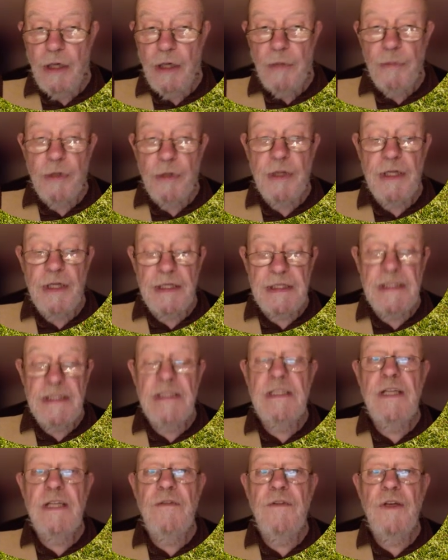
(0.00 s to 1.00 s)
But this
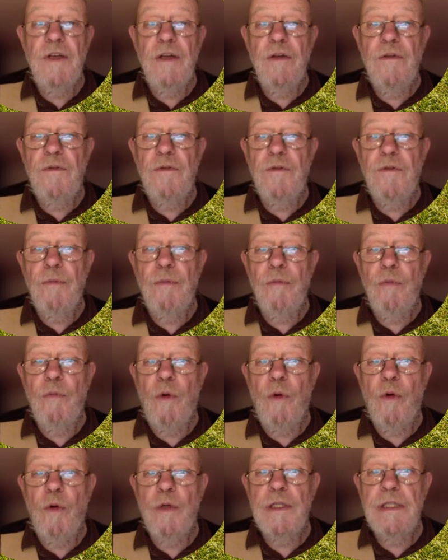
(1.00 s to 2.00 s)
is the view from
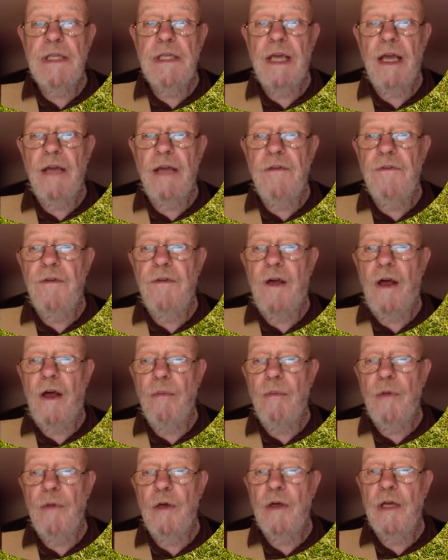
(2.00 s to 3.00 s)
Watergate
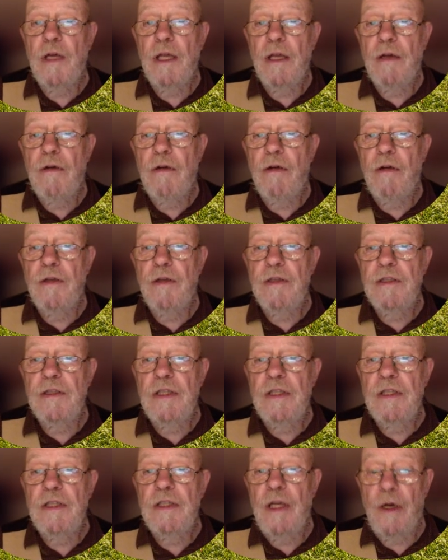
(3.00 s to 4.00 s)
Farm, looking across
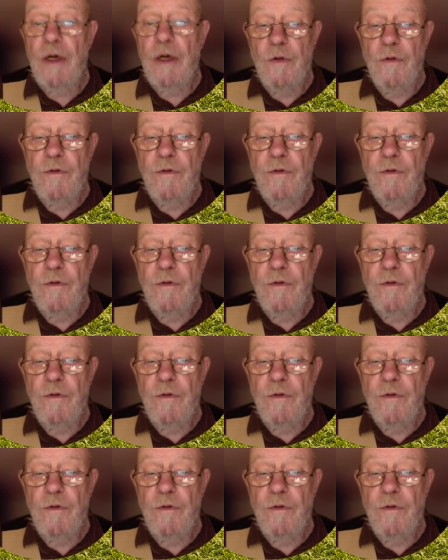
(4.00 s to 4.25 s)
to Low